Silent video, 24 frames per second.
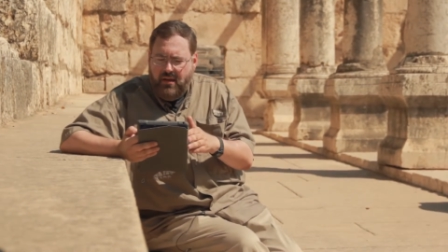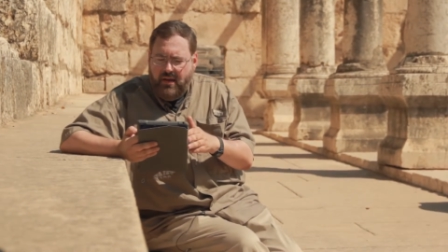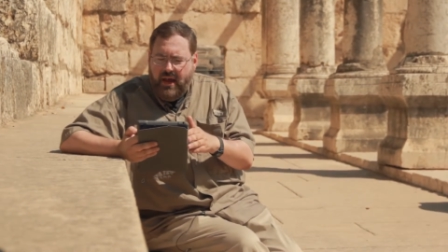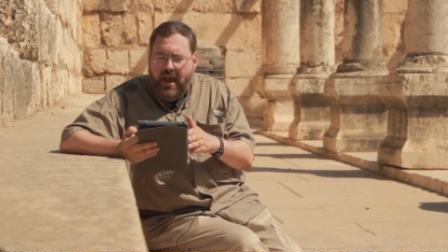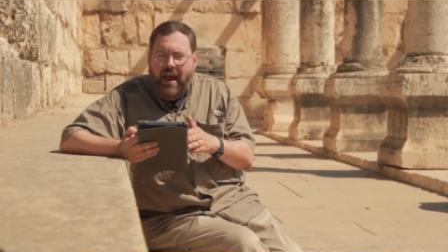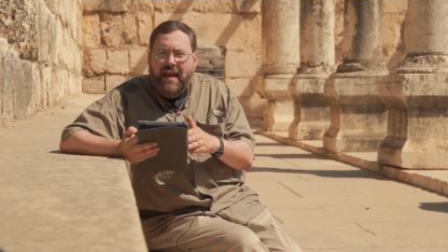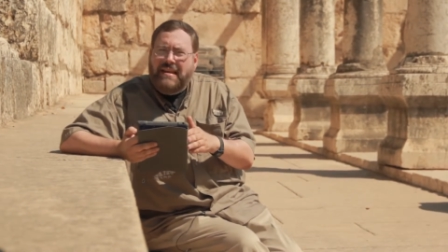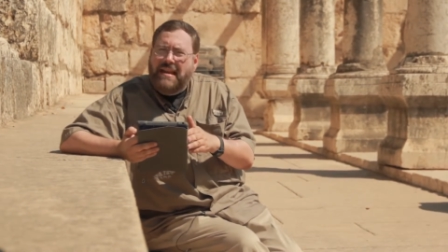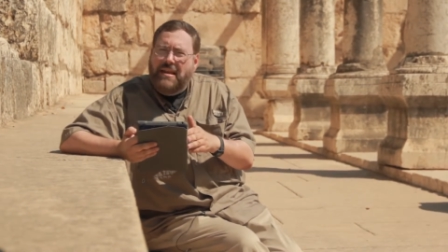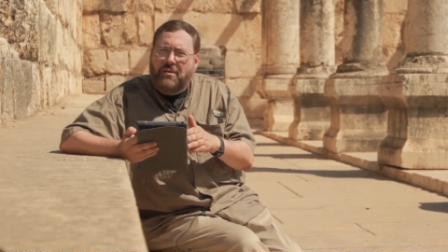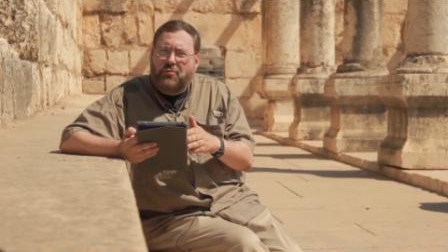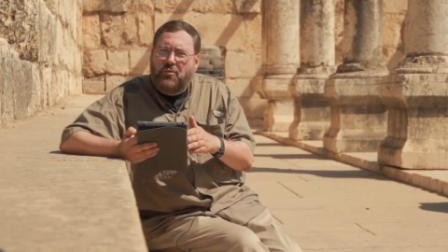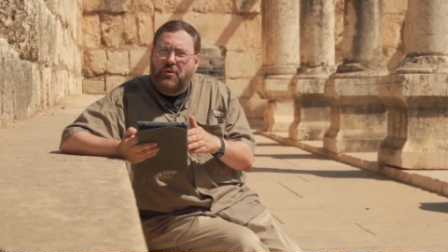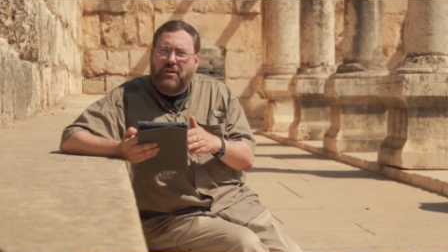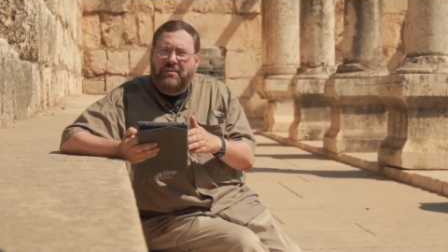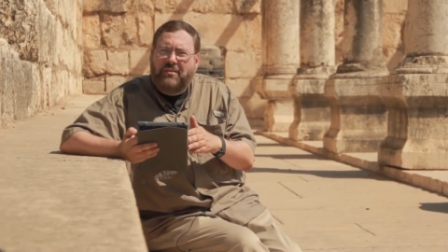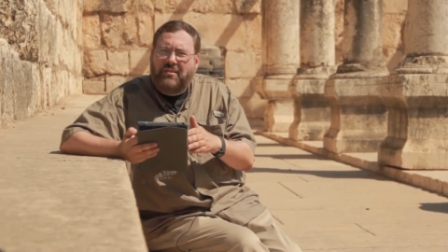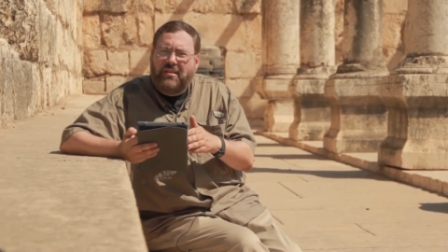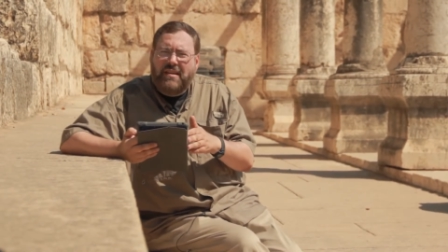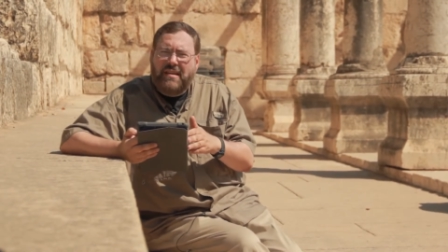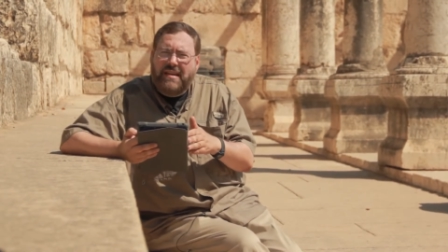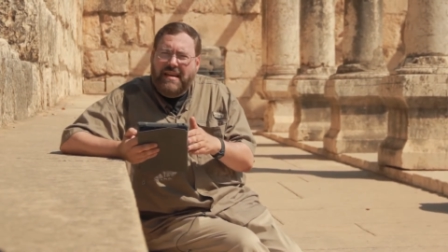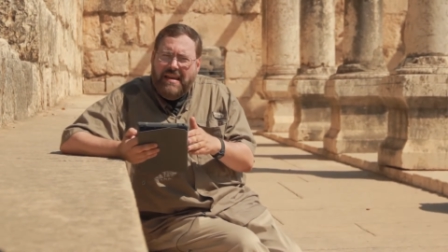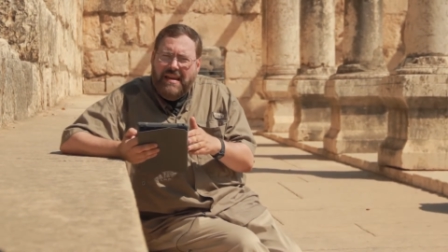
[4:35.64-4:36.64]
And it was
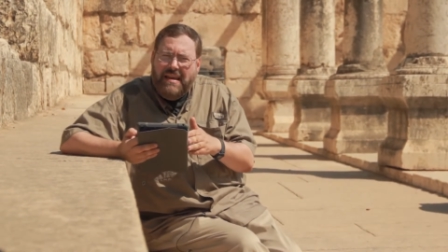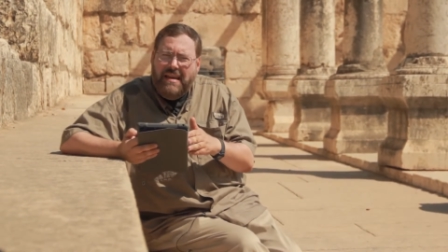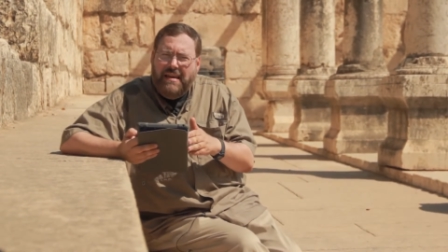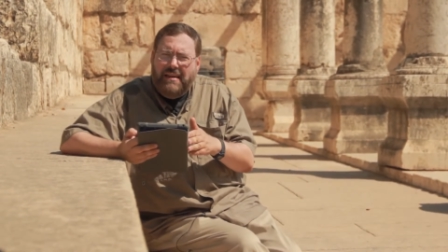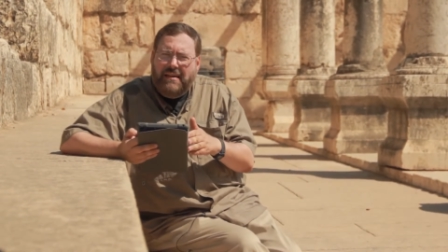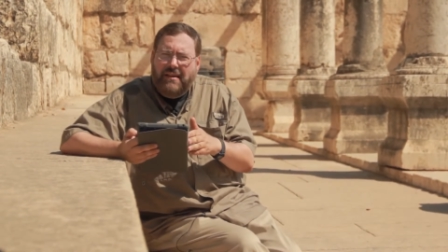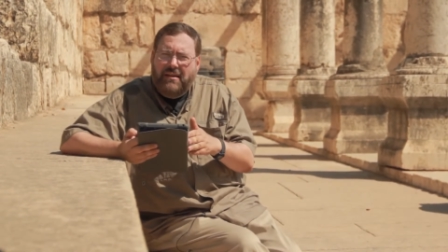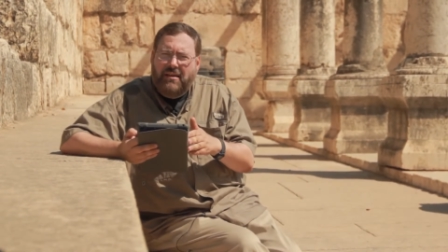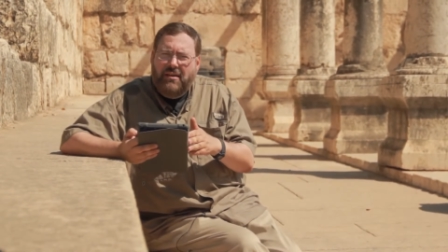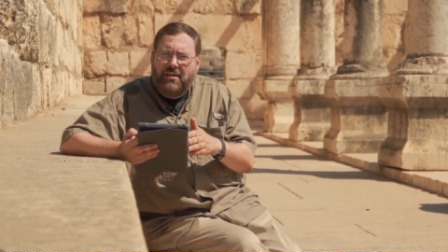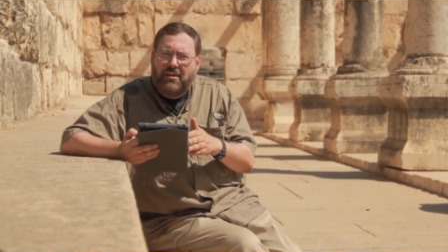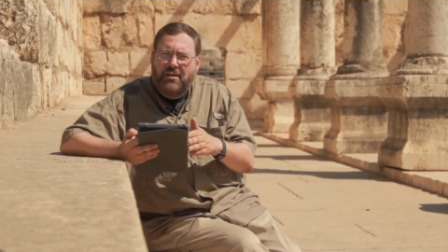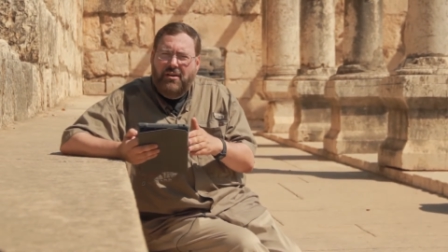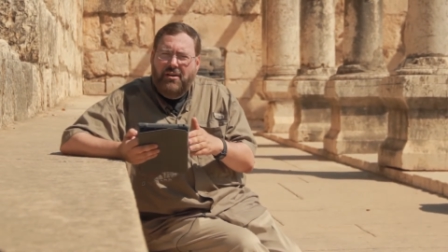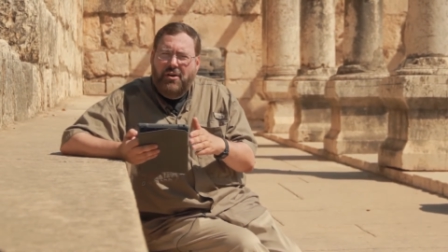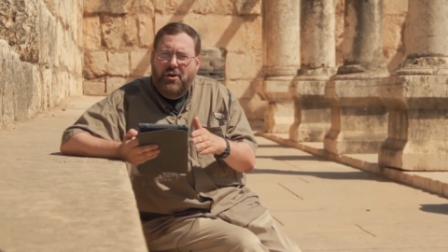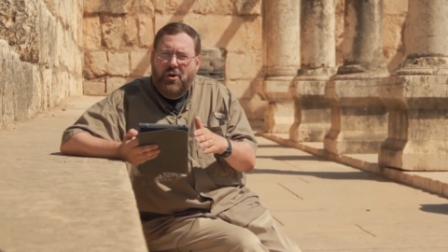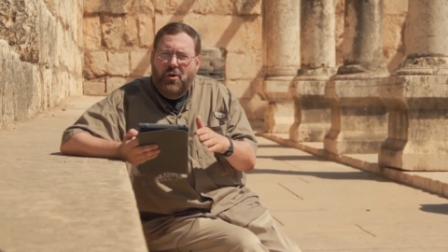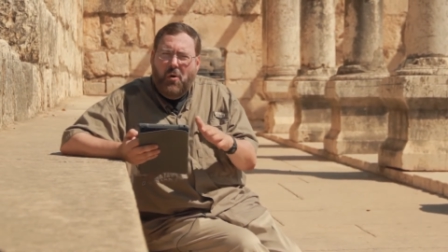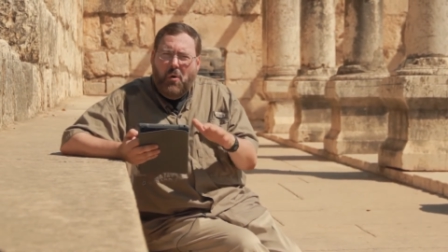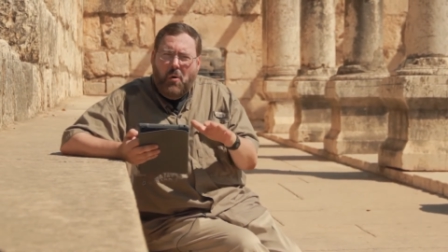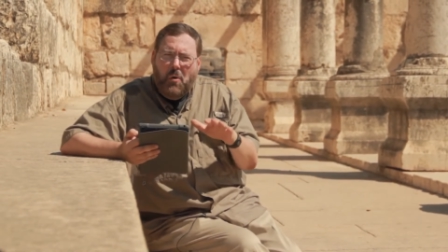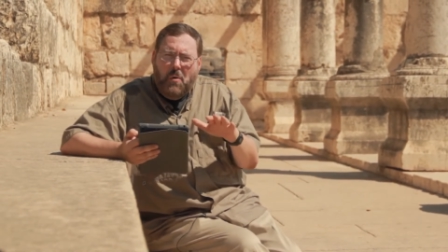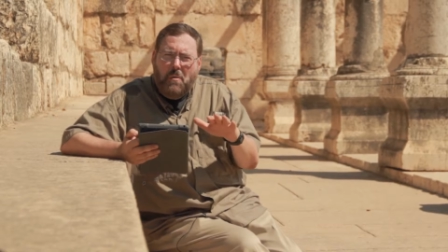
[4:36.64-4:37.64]
he
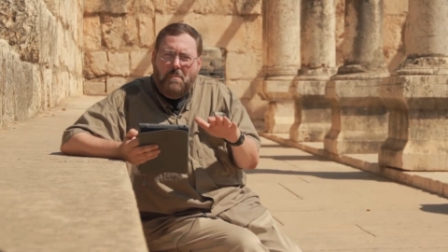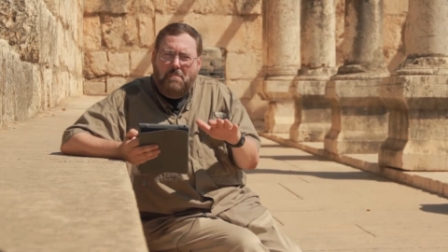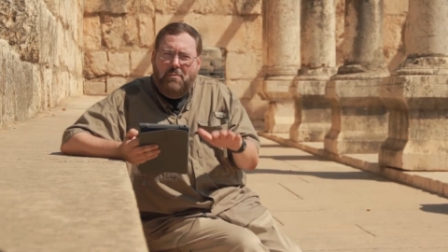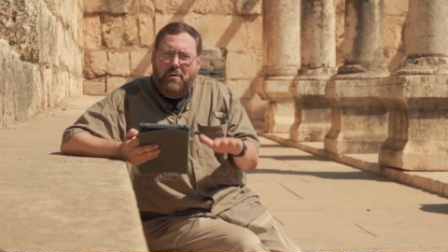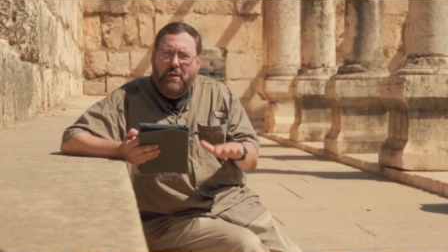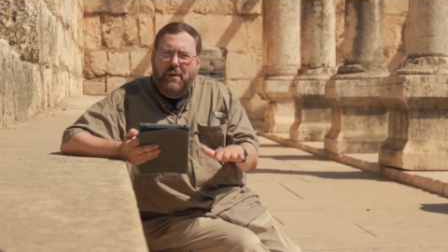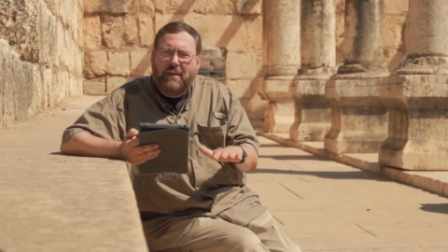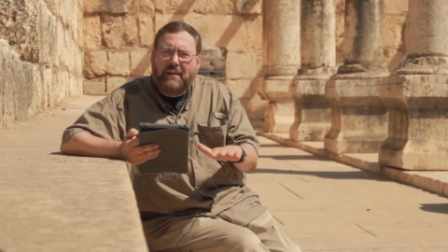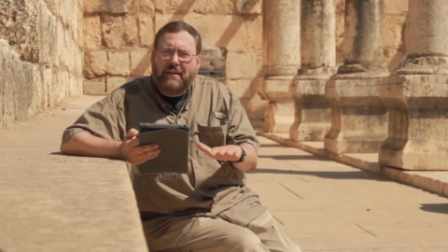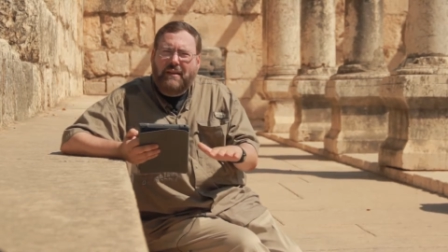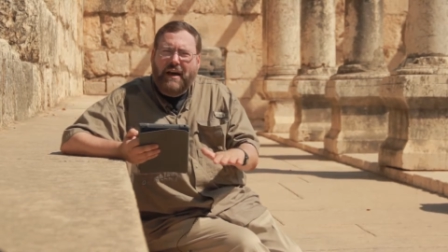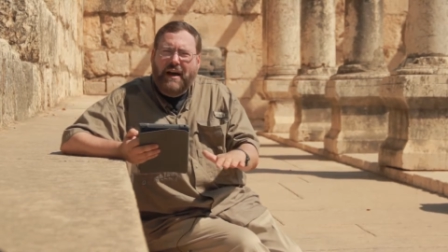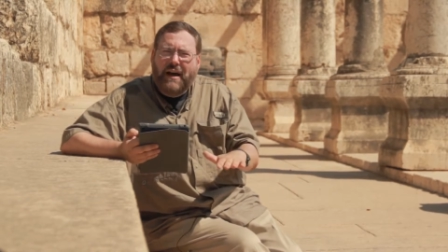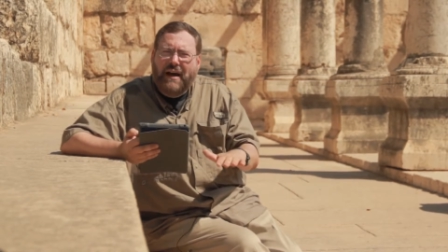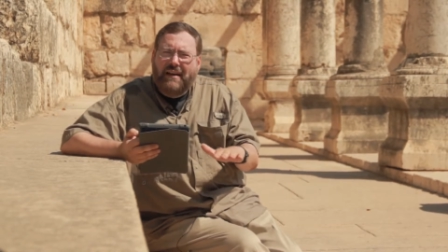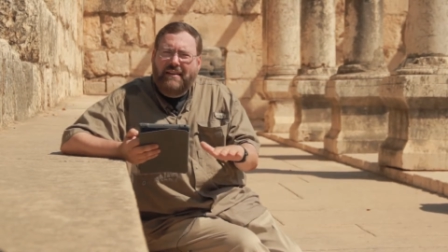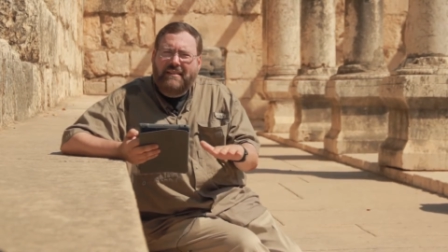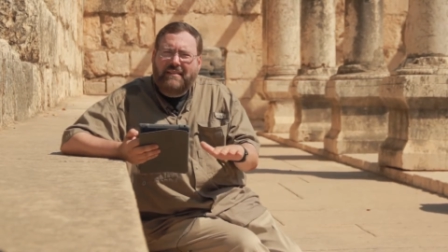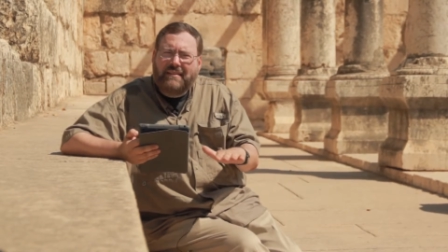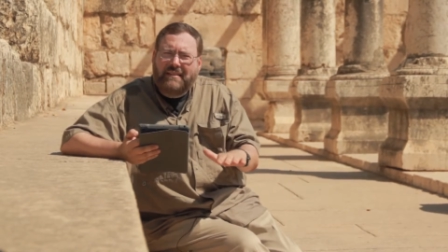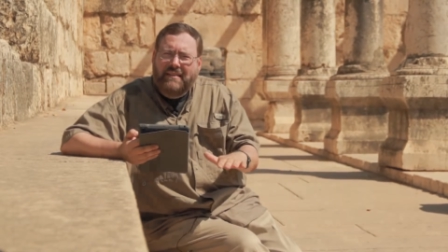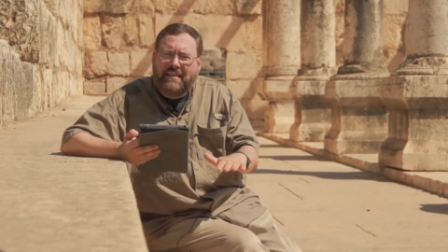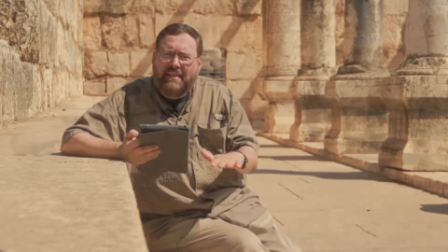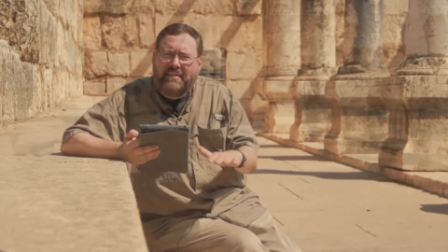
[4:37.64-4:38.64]
who built
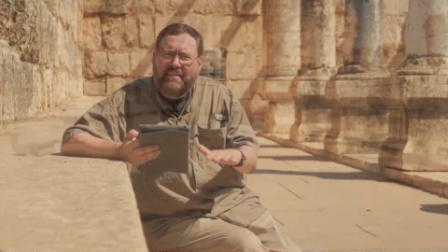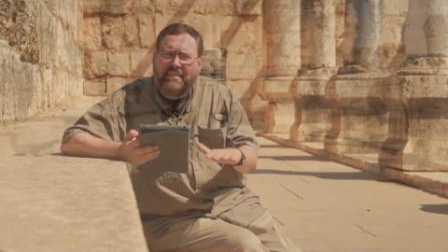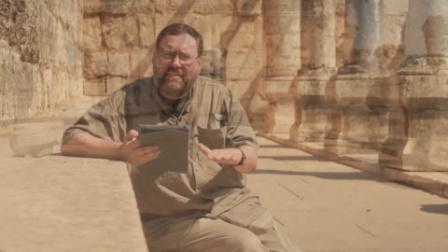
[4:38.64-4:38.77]
us this